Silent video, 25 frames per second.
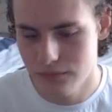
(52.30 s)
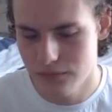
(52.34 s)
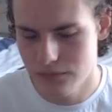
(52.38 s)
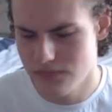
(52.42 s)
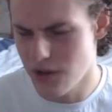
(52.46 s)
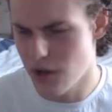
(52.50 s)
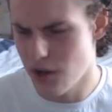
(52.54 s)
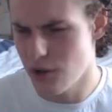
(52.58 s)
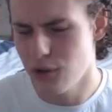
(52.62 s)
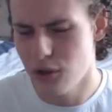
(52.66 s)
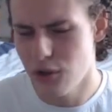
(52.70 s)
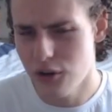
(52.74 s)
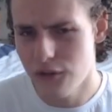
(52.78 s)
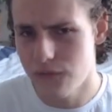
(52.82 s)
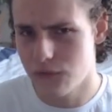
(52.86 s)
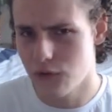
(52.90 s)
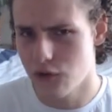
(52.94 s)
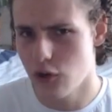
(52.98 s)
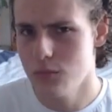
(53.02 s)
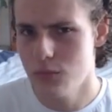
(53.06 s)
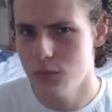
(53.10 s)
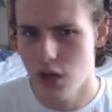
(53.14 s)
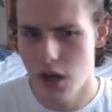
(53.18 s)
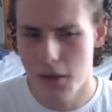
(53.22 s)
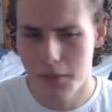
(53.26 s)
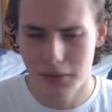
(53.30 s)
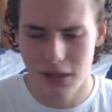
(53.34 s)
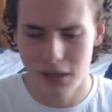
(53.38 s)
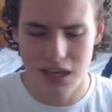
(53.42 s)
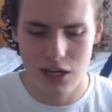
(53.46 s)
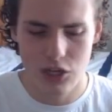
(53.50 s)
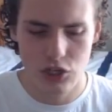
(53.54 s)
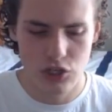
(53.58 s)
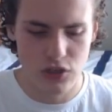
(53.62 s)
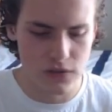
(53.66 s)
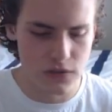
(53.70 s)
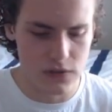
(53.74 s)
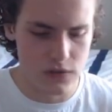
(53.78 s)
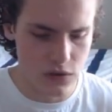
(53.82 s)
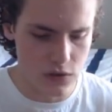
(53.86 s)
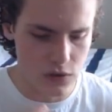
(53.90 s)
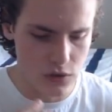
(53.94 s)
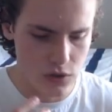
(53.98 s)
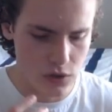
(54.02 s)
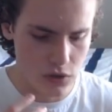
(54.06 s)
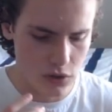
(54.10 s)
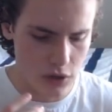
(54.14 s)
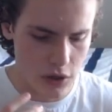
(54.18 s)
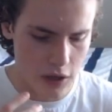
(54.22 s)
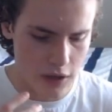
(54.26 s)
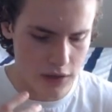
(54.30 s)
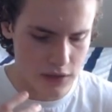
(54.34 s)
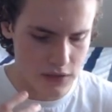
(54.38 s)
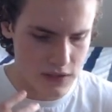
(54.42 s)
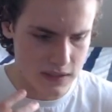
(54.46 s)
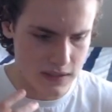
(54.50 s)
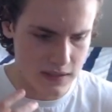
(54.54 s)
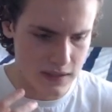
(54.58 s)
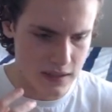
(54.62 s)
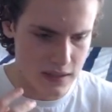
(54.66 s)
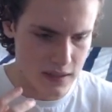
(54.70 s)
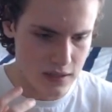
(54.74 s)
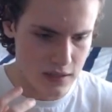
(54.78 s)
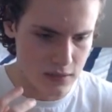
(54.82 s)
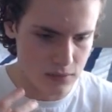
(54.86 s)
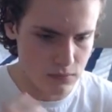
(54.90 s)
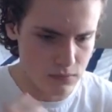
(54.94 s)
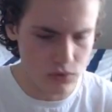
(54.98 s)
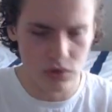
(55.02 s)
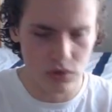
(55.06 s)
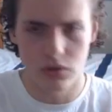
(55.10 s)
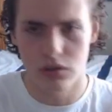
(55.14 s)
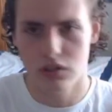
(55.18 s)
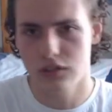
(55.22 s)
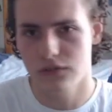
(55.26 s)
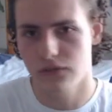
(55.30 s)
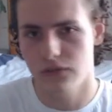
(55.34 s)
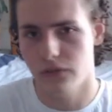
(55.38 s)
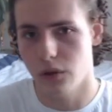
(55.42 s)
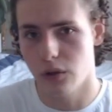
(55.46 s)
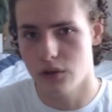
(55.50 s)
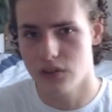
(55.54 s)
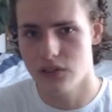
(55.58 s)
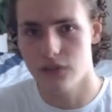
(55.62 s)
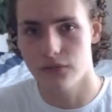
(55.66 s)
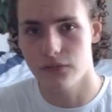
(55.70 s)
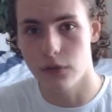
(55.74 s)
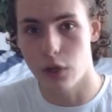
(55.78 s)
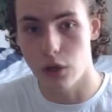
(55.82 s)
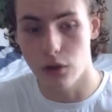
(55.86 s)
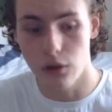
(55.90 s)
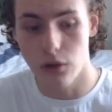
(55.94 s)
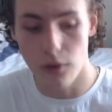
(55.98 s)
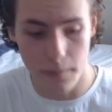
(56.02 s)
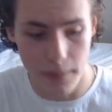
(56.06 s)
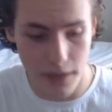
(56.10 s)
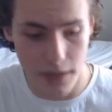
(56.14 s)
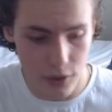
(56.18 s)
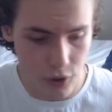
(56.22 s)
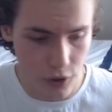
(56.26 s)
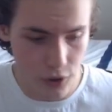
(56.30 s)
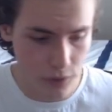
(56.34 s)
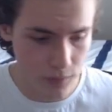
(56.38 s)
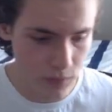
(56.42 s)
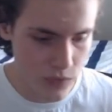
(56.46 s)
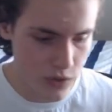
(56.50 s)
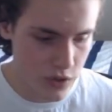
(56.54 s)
a lot of terminal applications utilize the Unix philosophy a lot better,